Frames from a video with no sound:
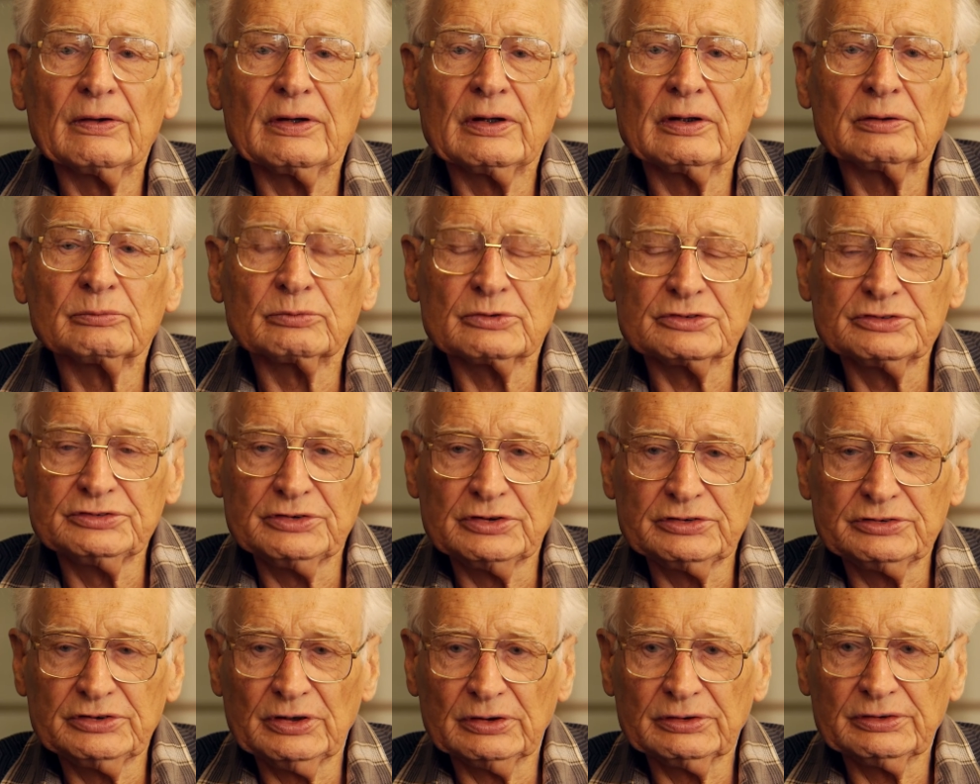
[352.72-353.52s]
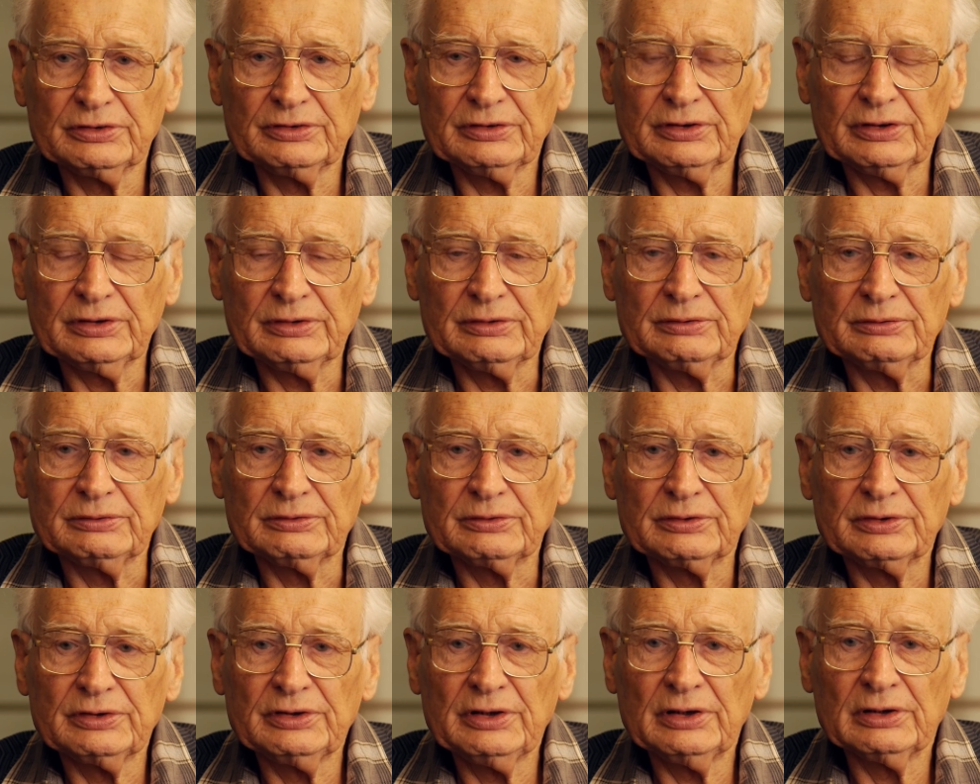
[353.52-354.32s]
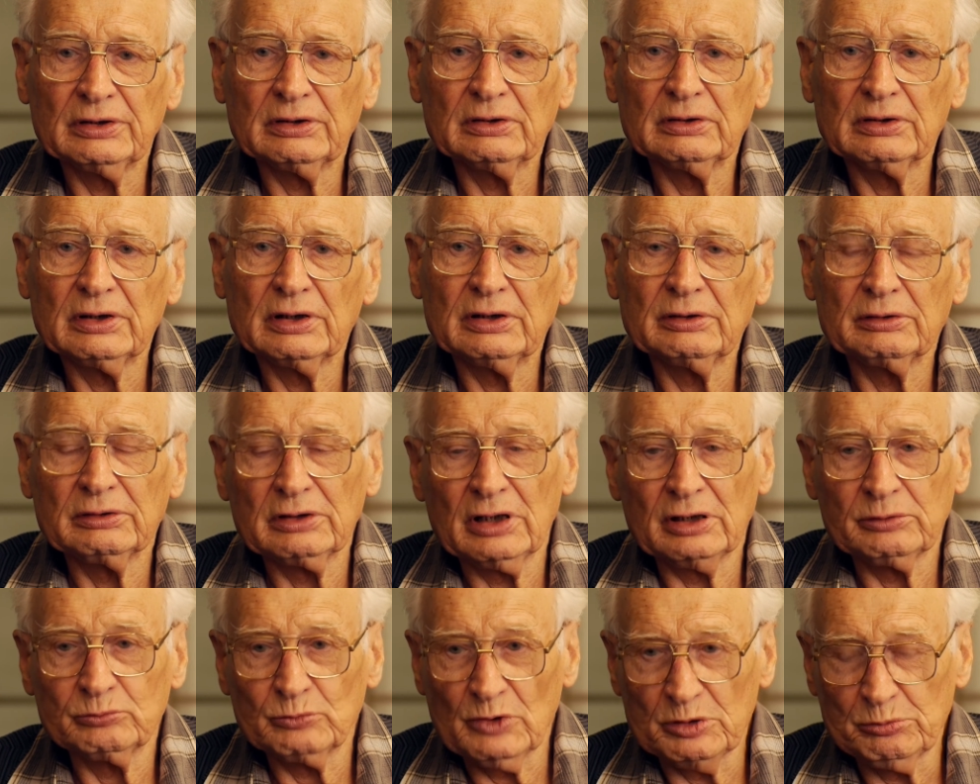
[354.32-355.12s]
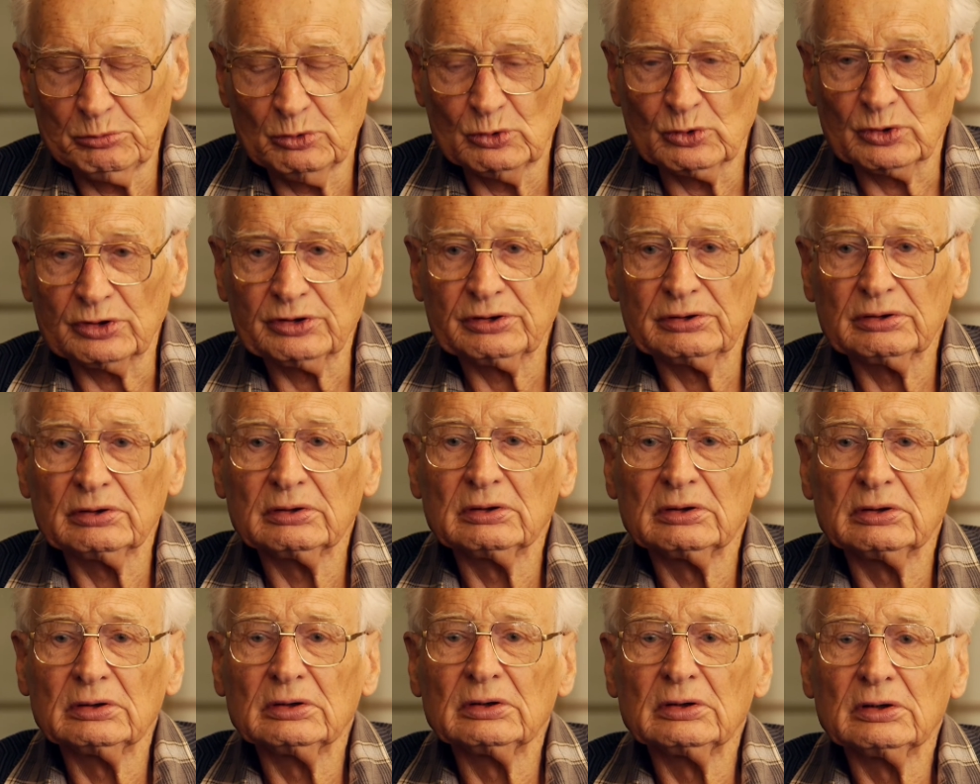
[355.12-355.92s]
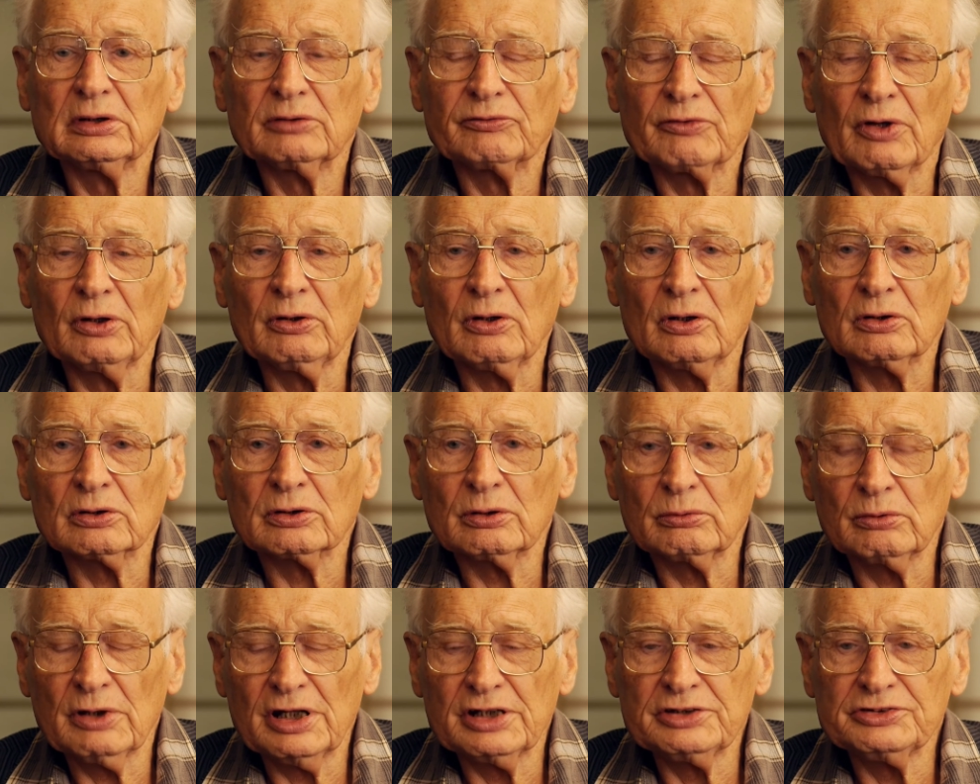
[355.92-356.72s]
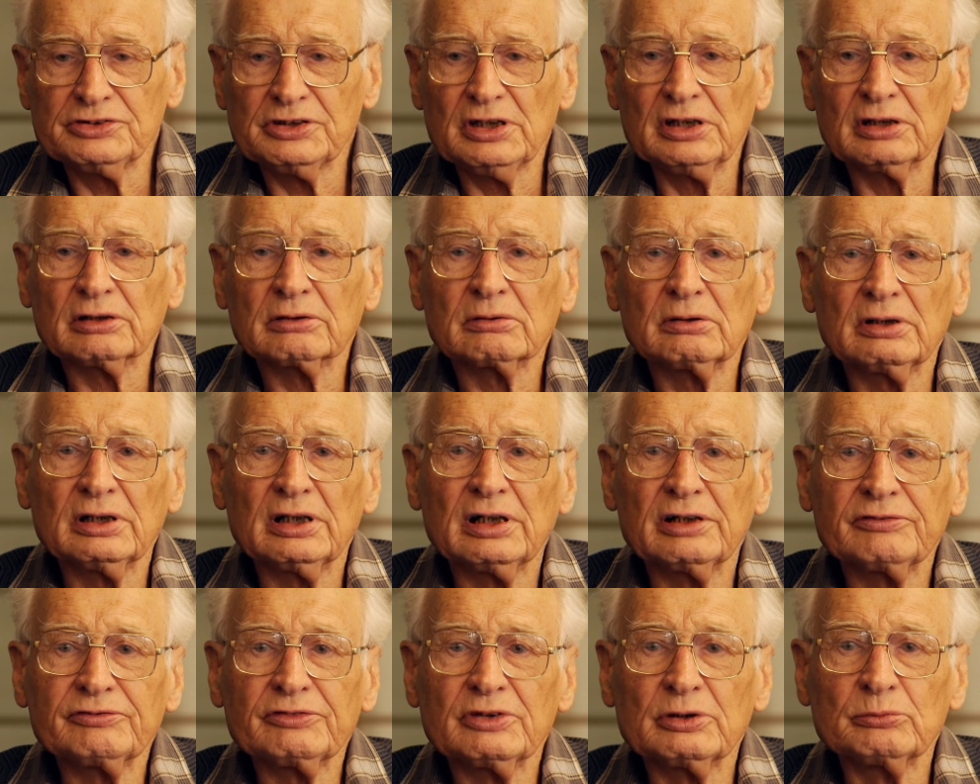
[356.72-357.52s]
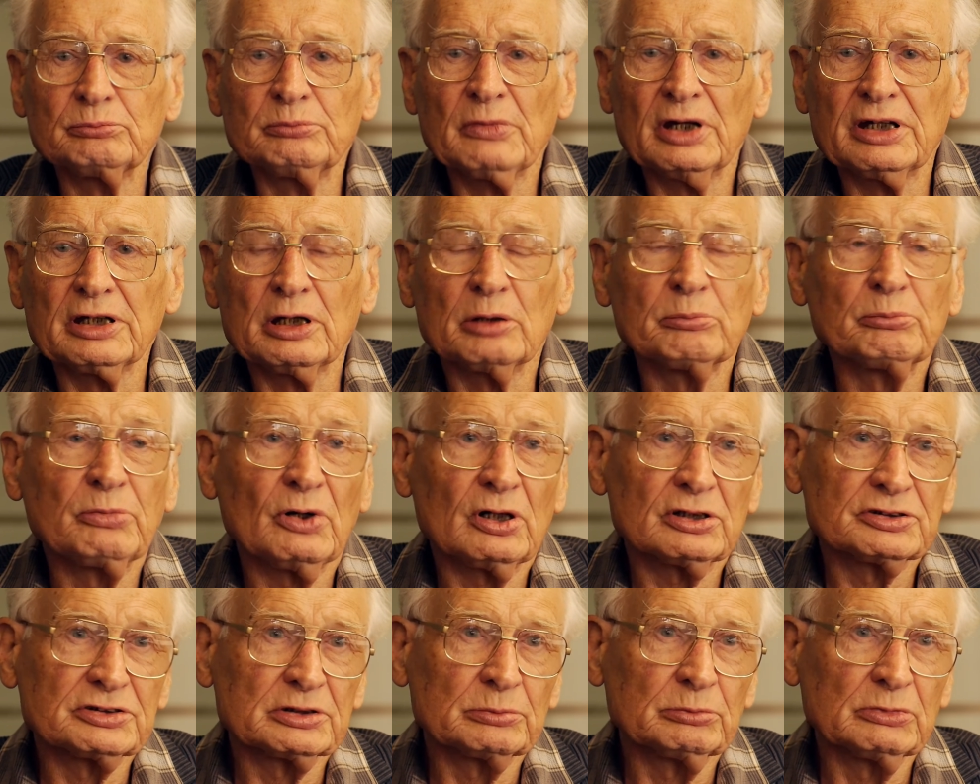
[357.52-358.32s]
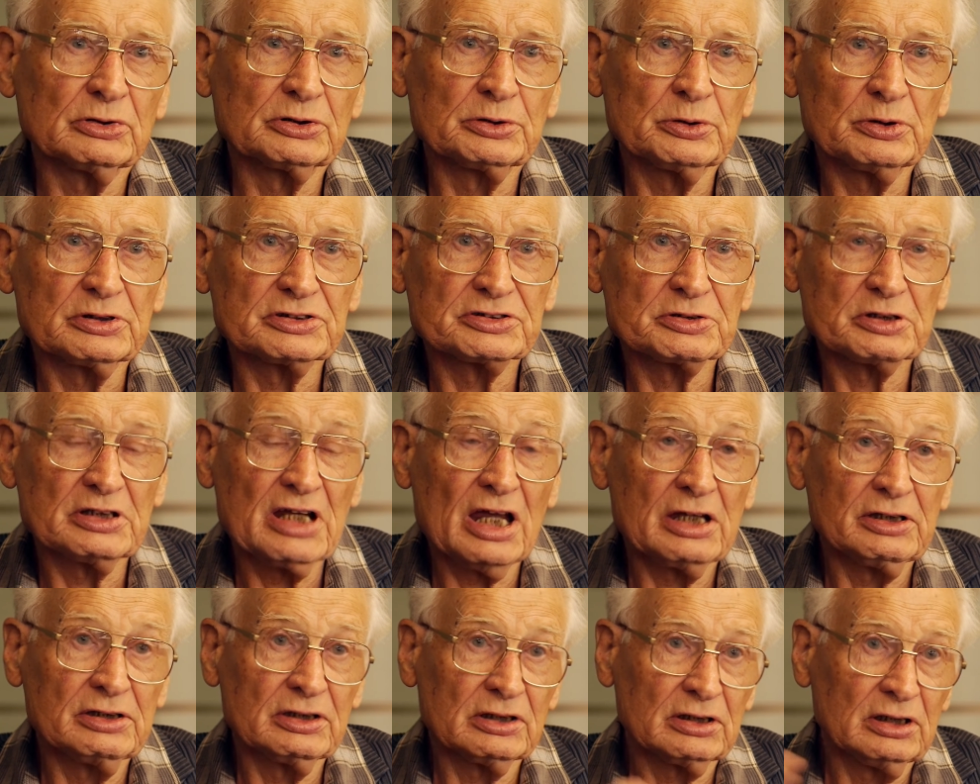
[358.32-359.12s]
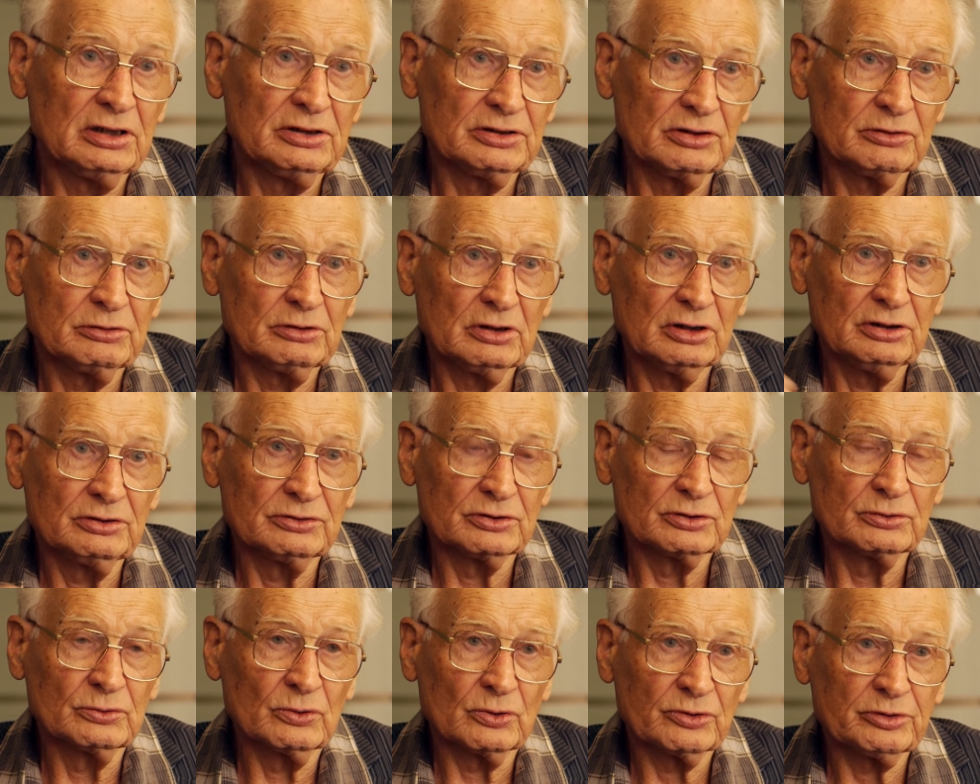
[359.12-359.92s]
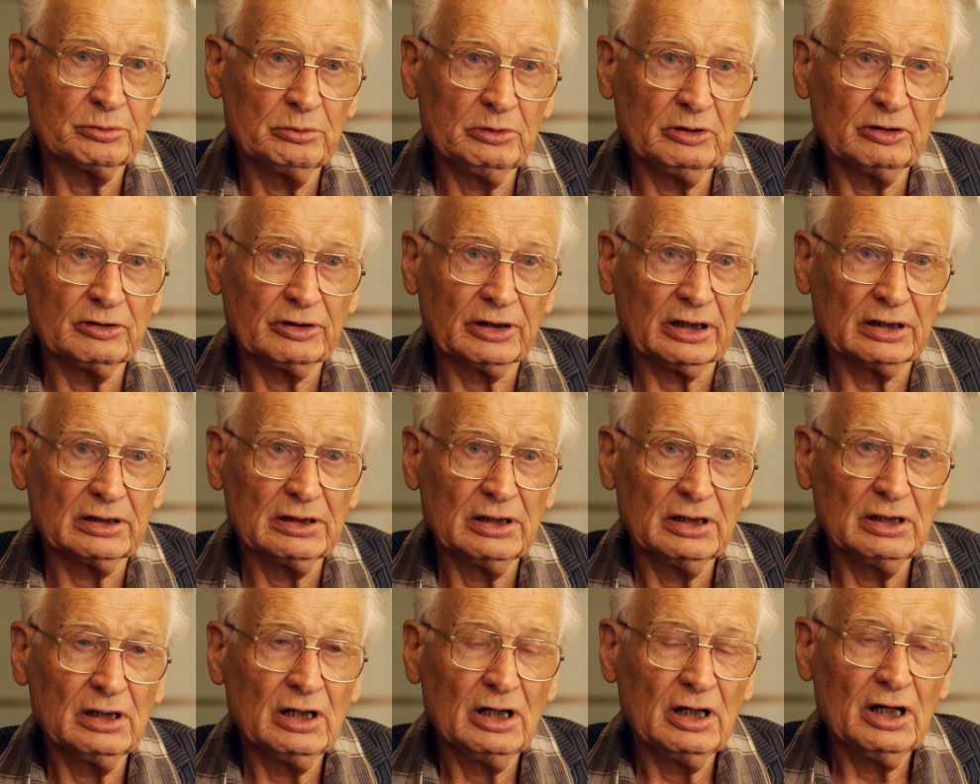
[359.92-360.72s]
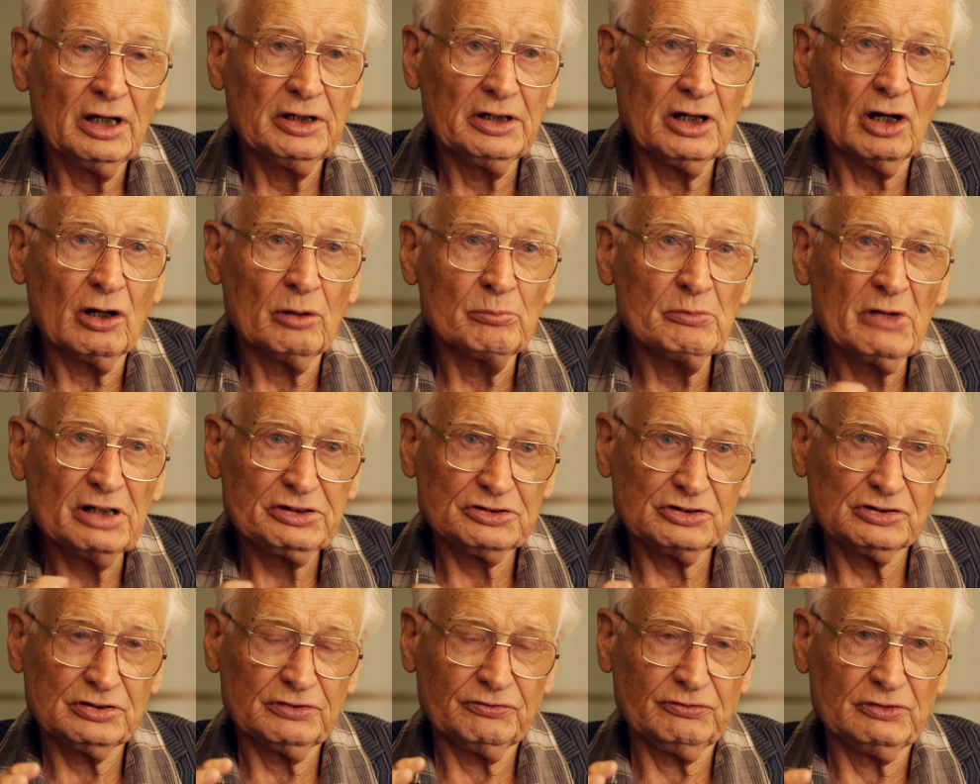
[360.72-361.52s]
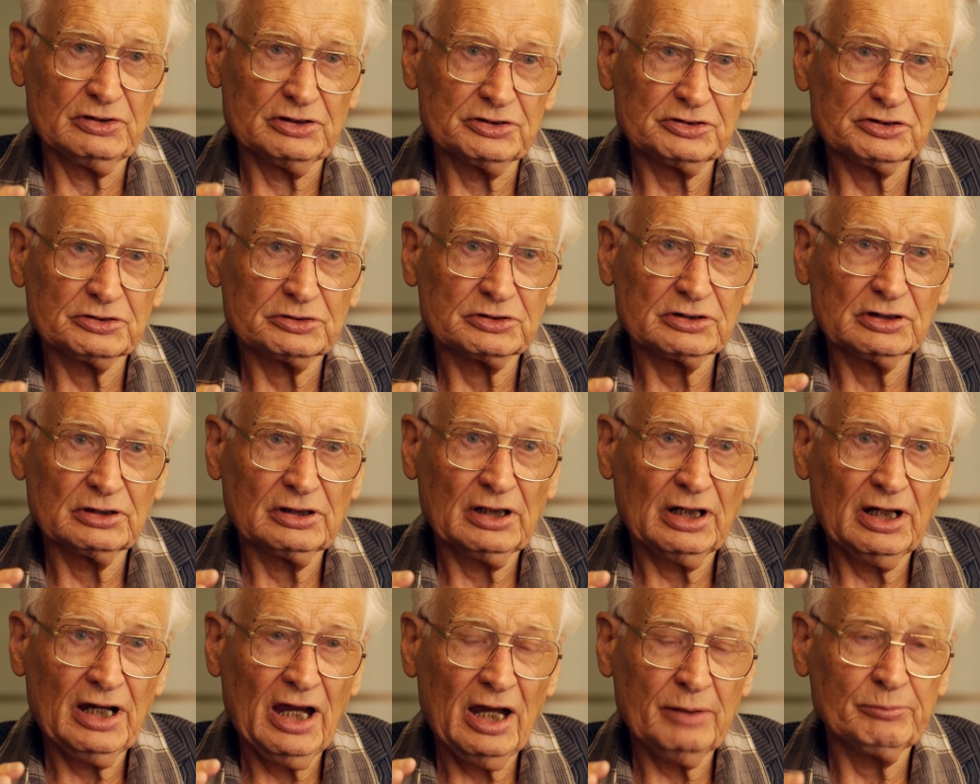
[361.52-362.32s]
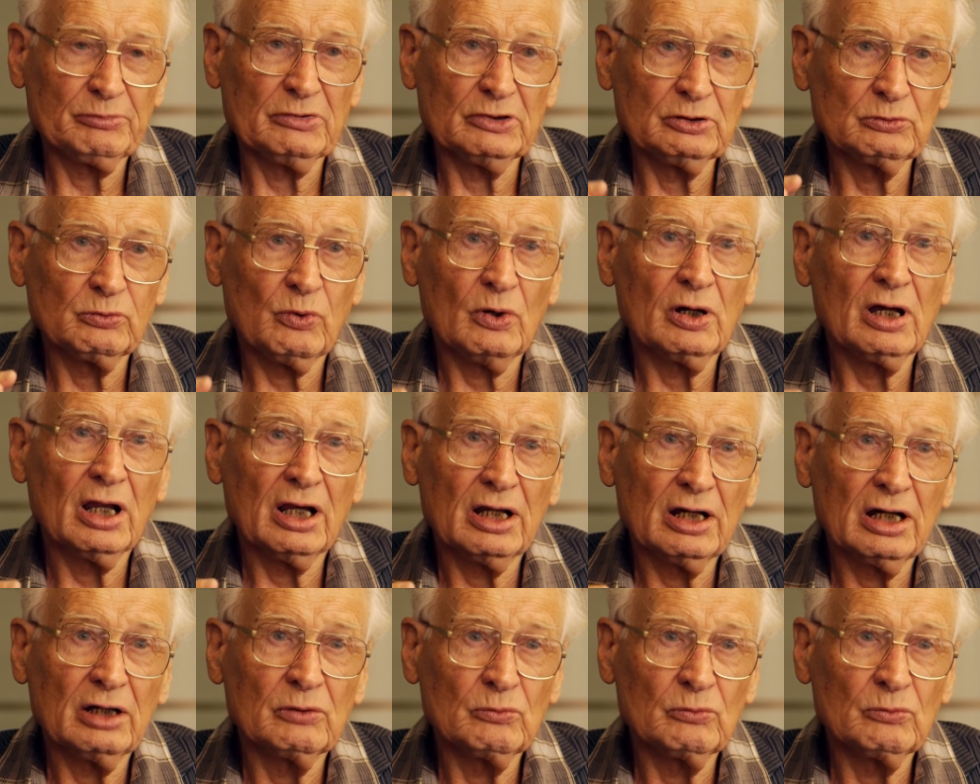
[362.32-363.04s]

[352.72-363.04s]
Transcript: it was New Zealand owned now, and we bought the longer range aircraft and made it possible to extend into North America. Now, much of this happened while I